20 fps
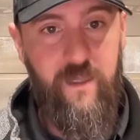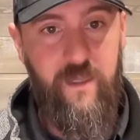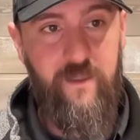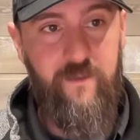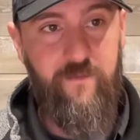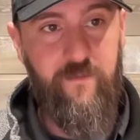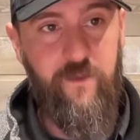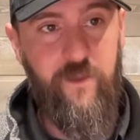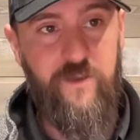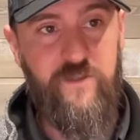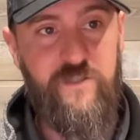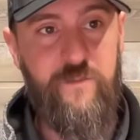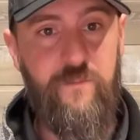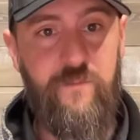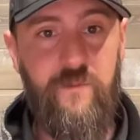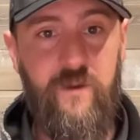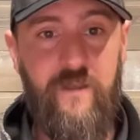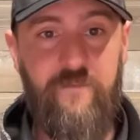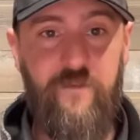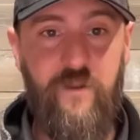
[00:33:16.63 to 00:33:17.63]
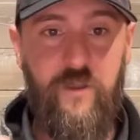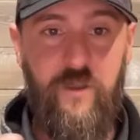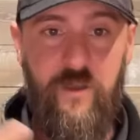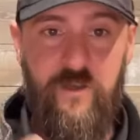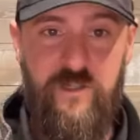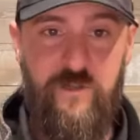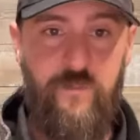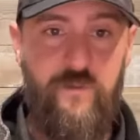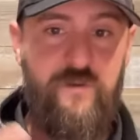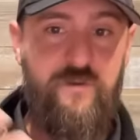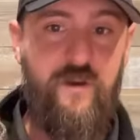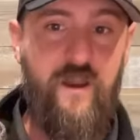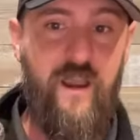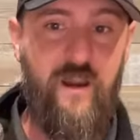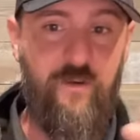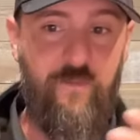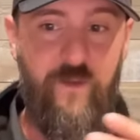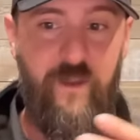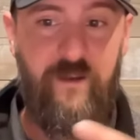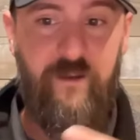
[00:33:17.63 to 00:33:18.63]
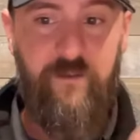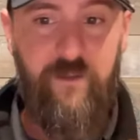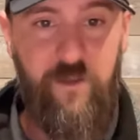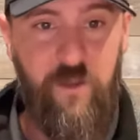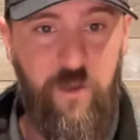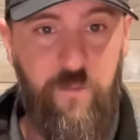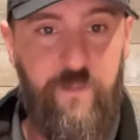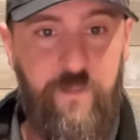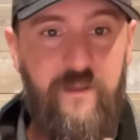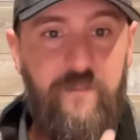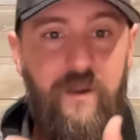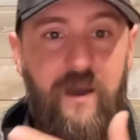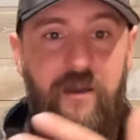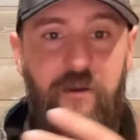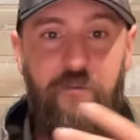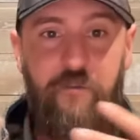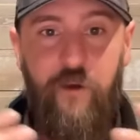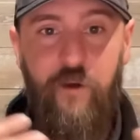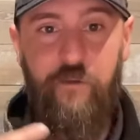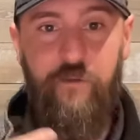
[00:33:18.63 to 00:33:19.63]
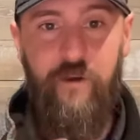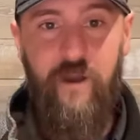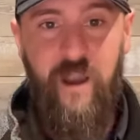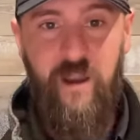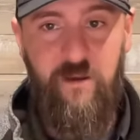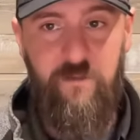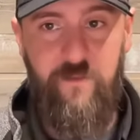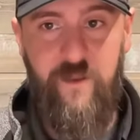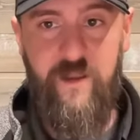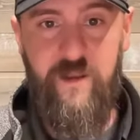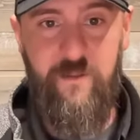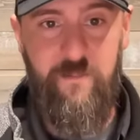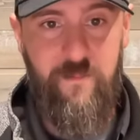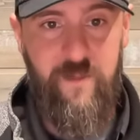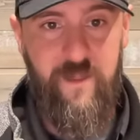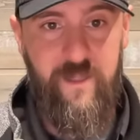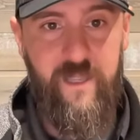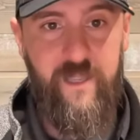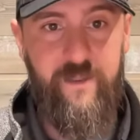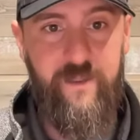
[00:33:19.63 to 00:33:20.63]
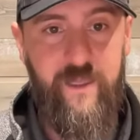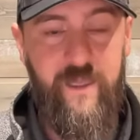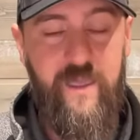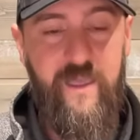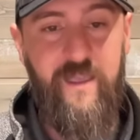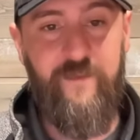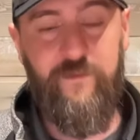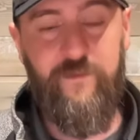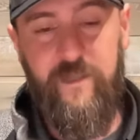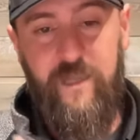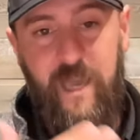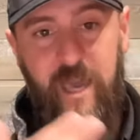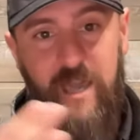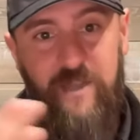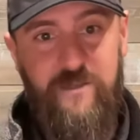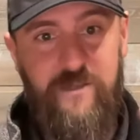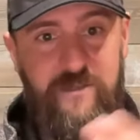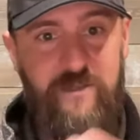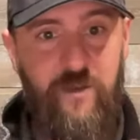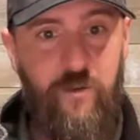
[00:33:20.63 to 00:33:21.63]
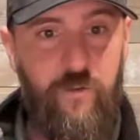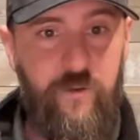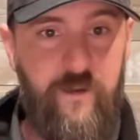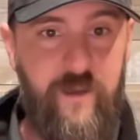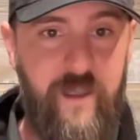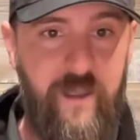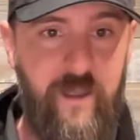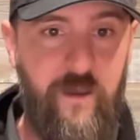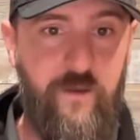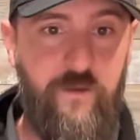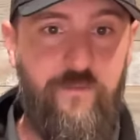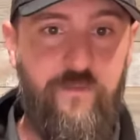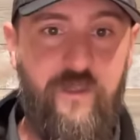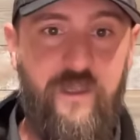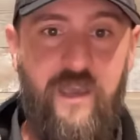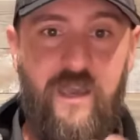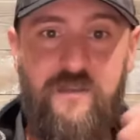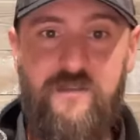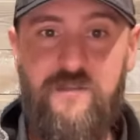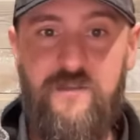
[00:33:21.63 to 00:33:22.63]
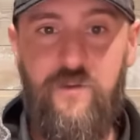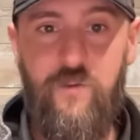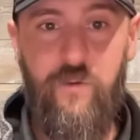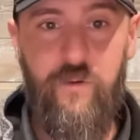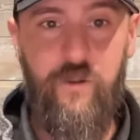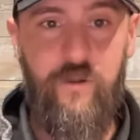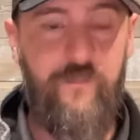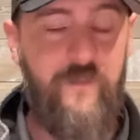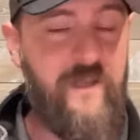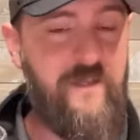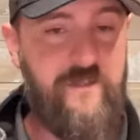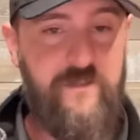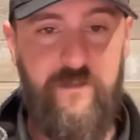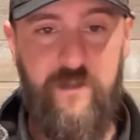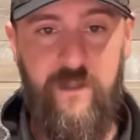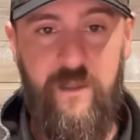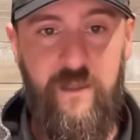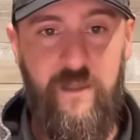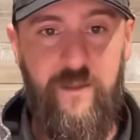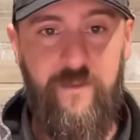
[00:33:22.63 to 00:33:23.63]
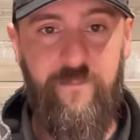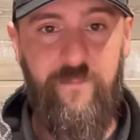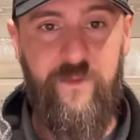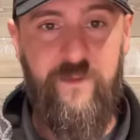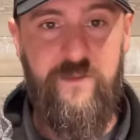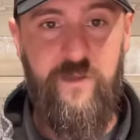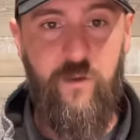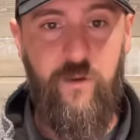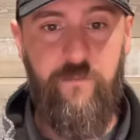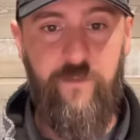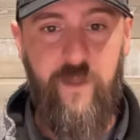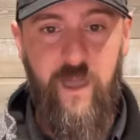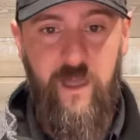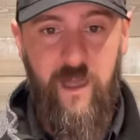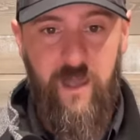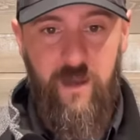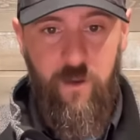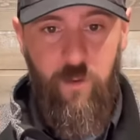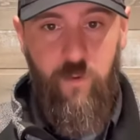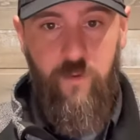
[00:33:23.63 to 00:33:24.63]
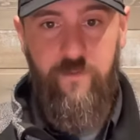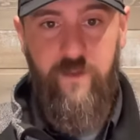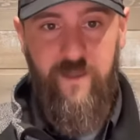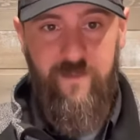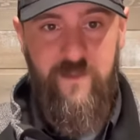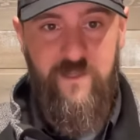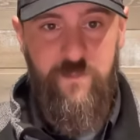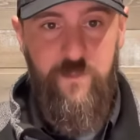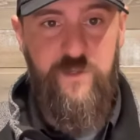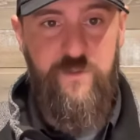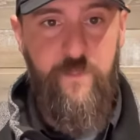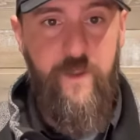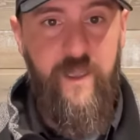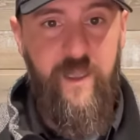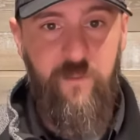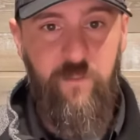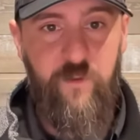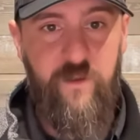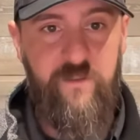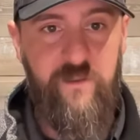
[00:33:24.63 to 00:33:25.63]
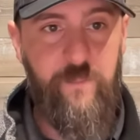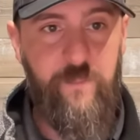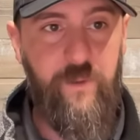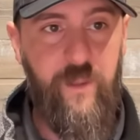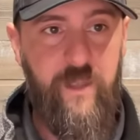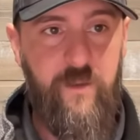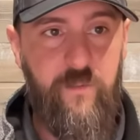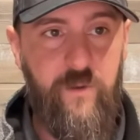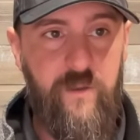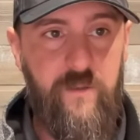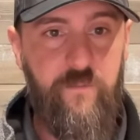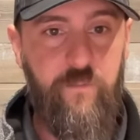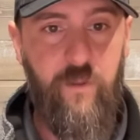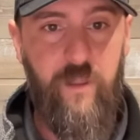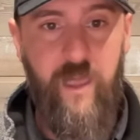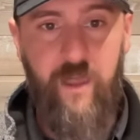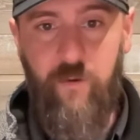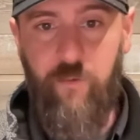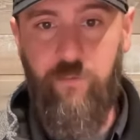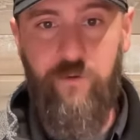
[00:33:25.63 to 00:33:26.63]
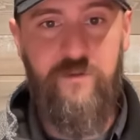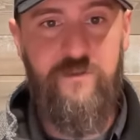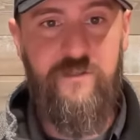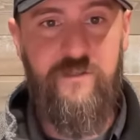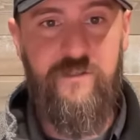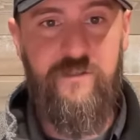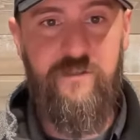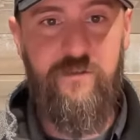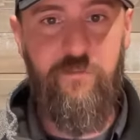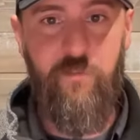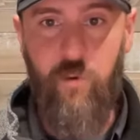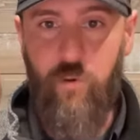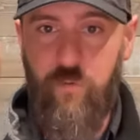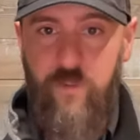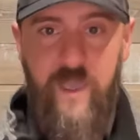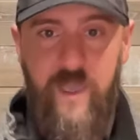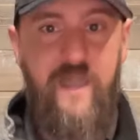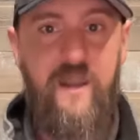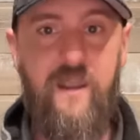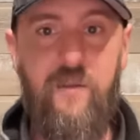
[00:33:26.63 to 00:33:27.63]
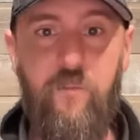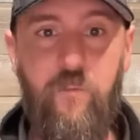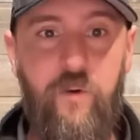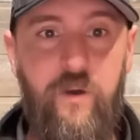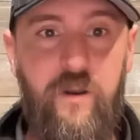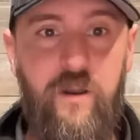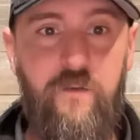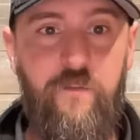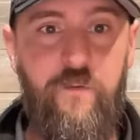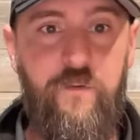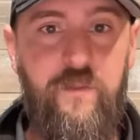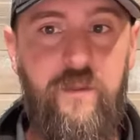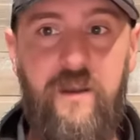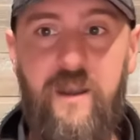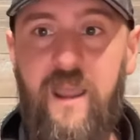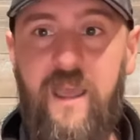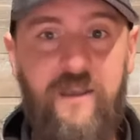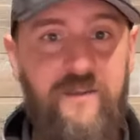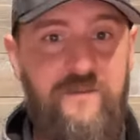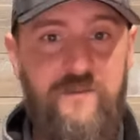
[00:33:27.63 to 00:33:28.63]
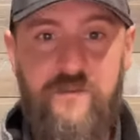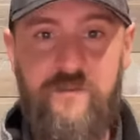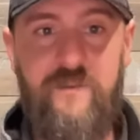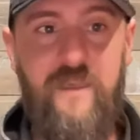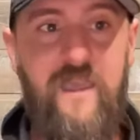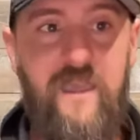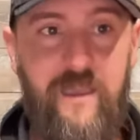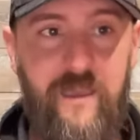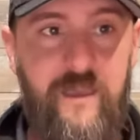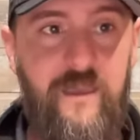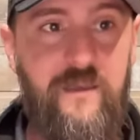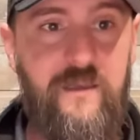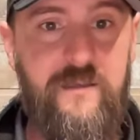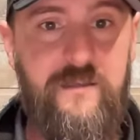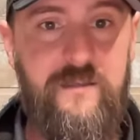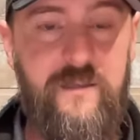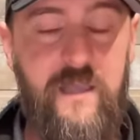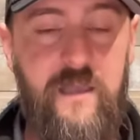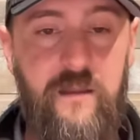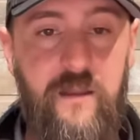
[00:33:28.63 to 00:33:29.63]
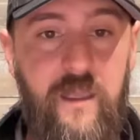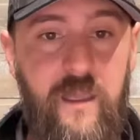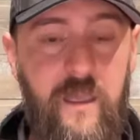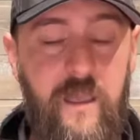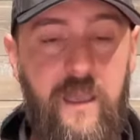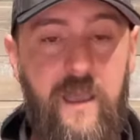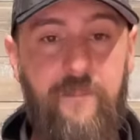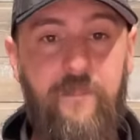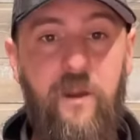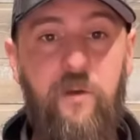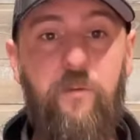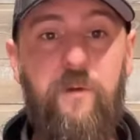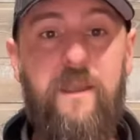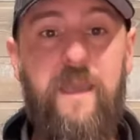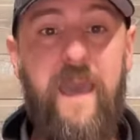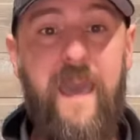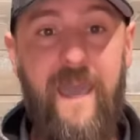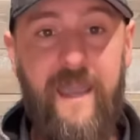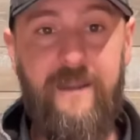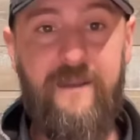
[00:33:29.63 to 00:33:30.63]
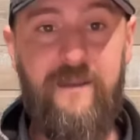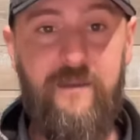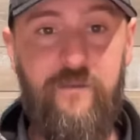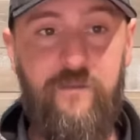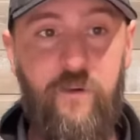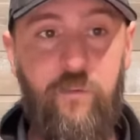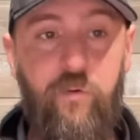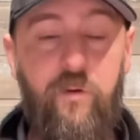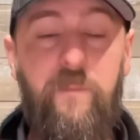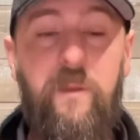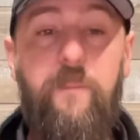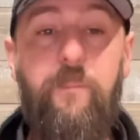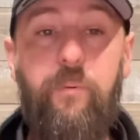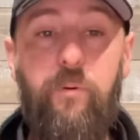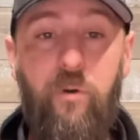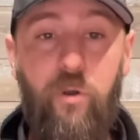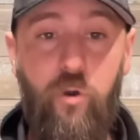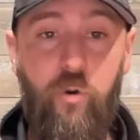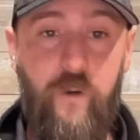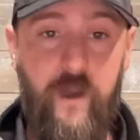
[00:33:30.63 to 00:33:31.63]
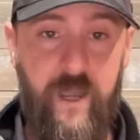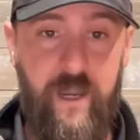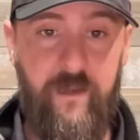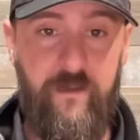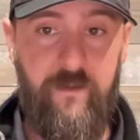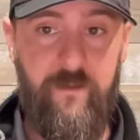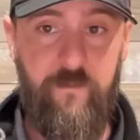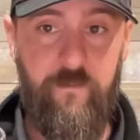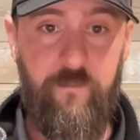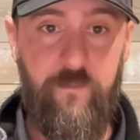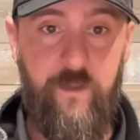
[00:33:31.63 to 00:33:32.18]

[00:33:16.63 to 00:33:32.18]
The custom if the customers are aggravating the company by default, they're aggravating me. If the cash is going down, if the cash is going up, that's so I've got, I know I've got this much bandwidth to play with. Well, I don't want to just throw that at whatever the next thing is that I'm not reactive. I want to be proactive.